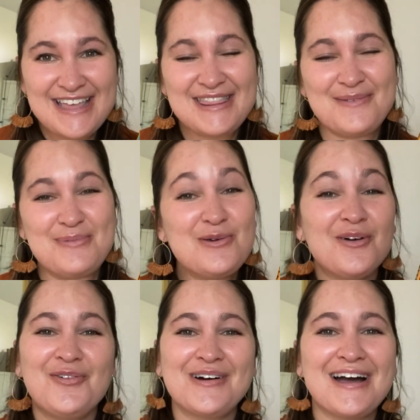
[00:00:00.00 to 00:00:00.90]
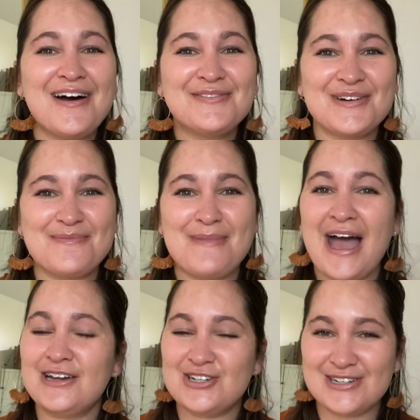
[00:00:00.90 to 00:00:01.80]
the beautiful cover
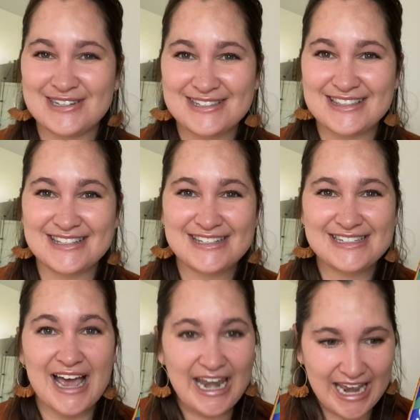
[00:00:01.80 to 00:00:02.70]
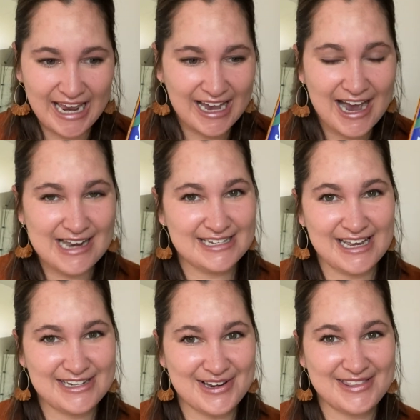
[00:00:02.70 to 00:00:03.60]
matches the stunning
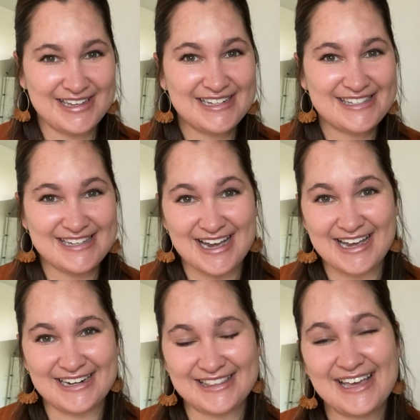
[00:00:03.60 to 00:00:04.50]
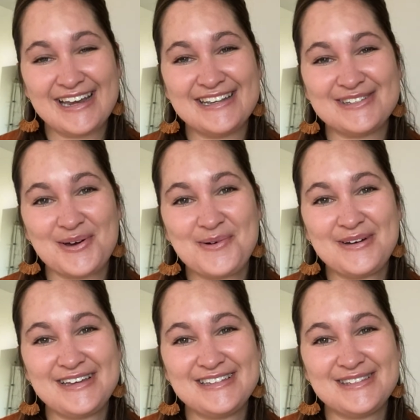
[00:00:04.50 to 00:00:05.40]
content on the inside, and that is
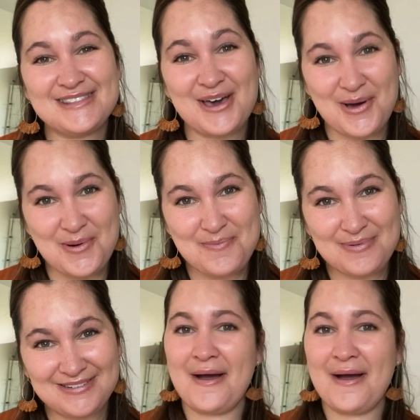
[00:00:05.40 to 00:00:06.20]
always the hope.